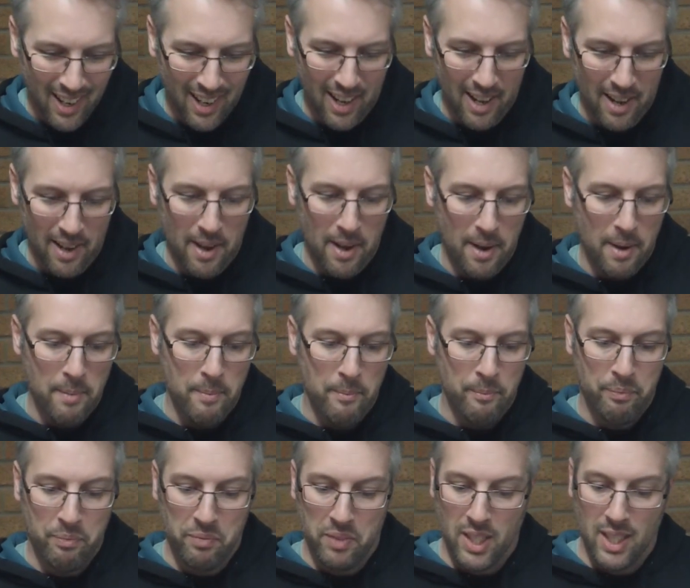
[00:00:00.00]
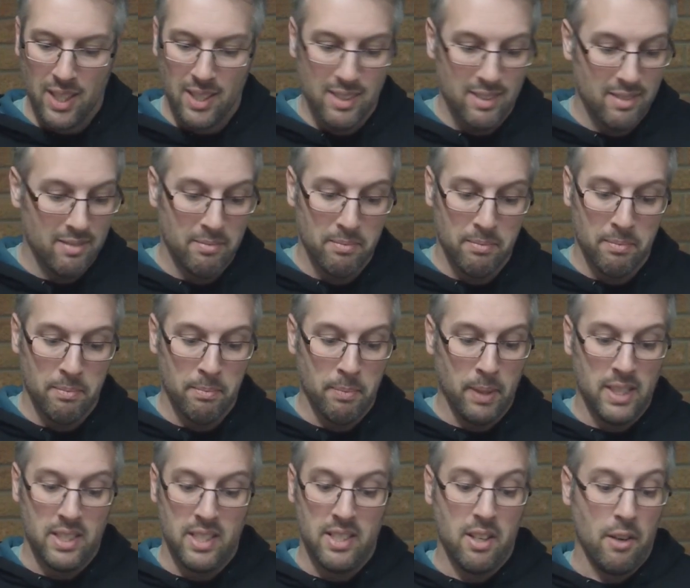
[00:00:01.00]

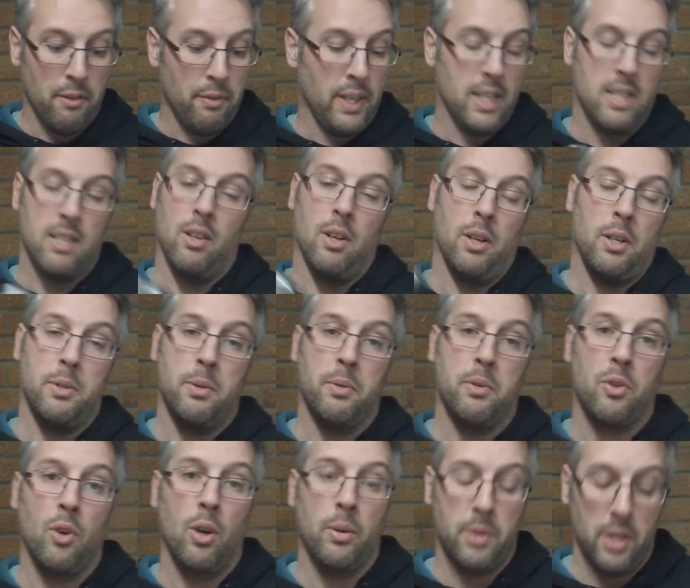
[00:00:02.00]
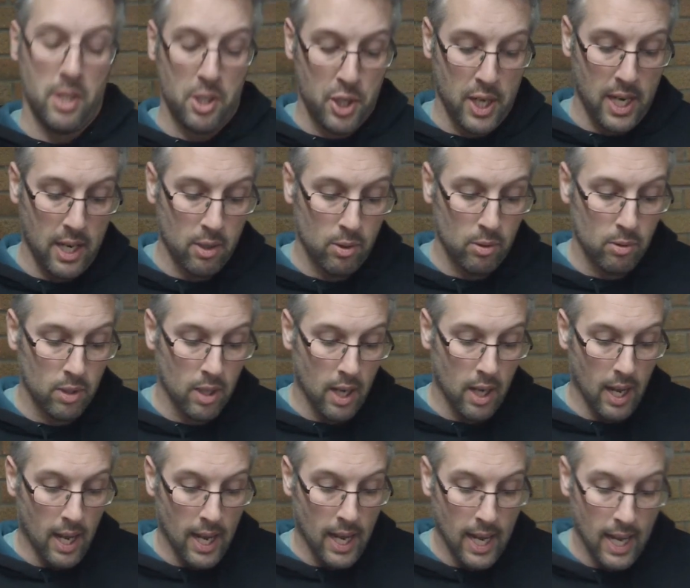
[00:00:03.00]
Basically, don't forget to like and subscribe to the channel,
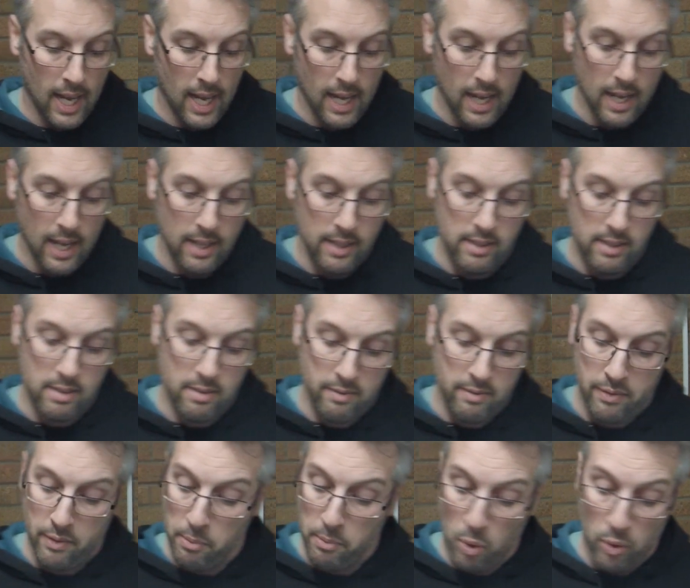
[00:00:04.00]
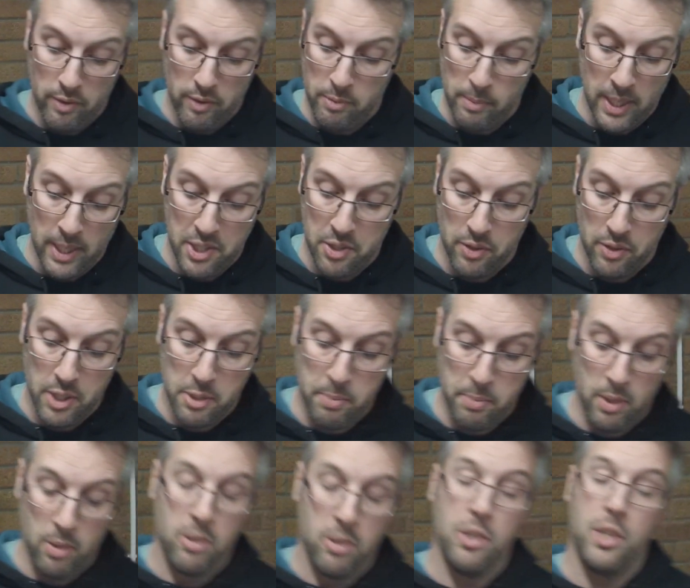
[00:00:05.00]
and for more information on this
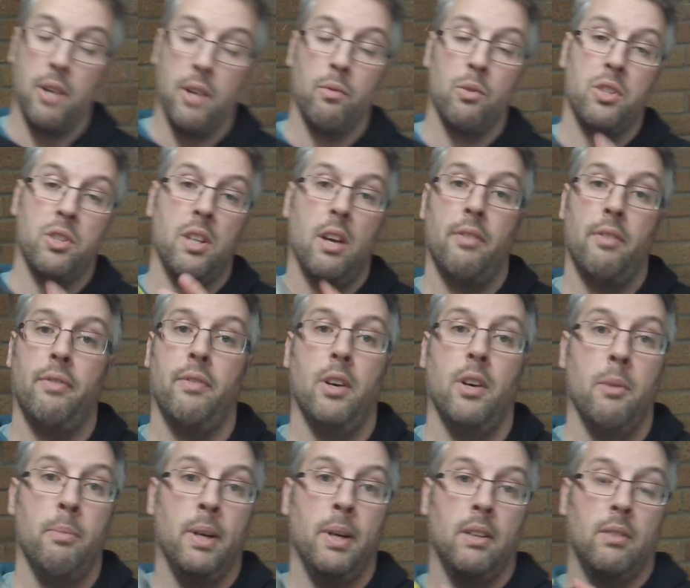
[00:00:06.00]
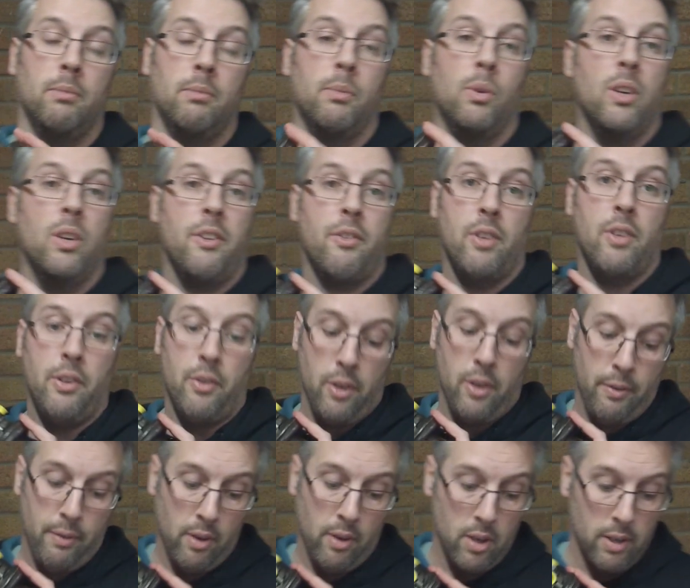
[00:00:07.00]
build and general stuff about my
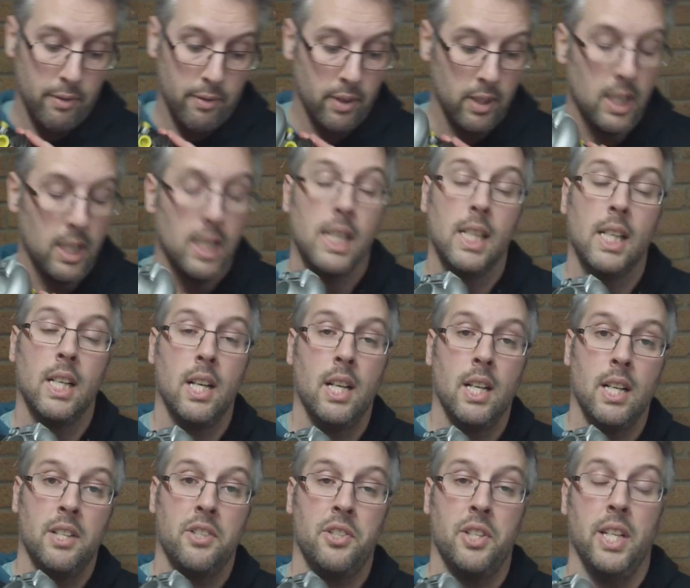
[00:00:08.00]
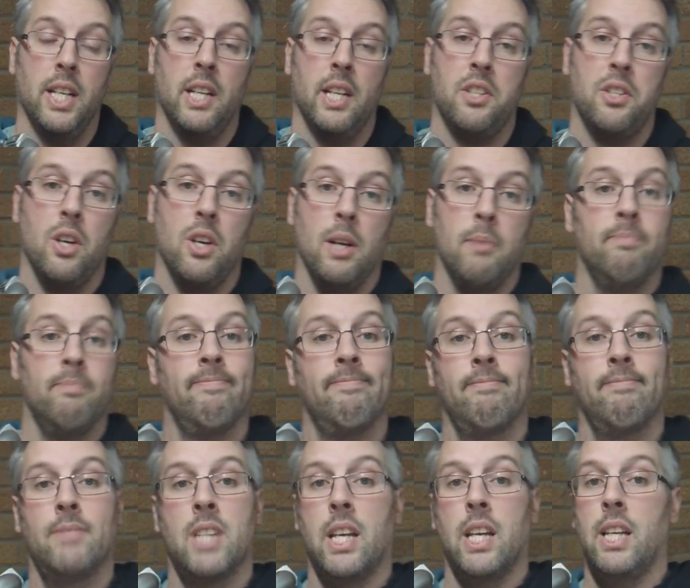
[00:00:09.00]
335. See you next time.
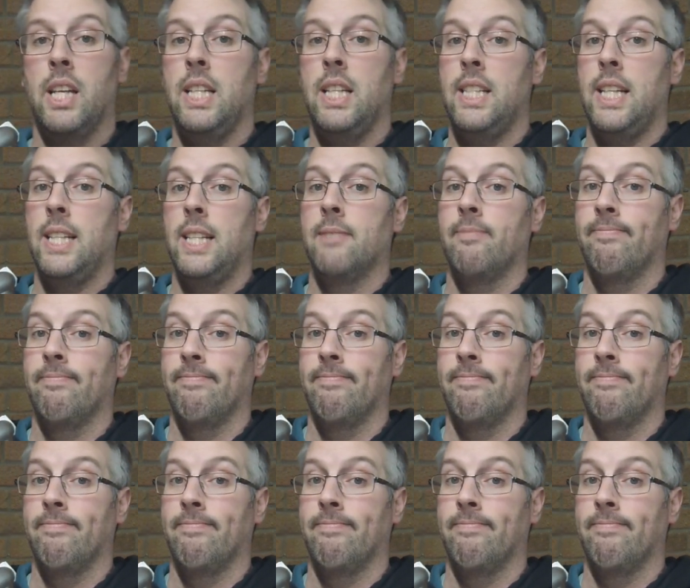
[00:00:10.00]
Take it easy.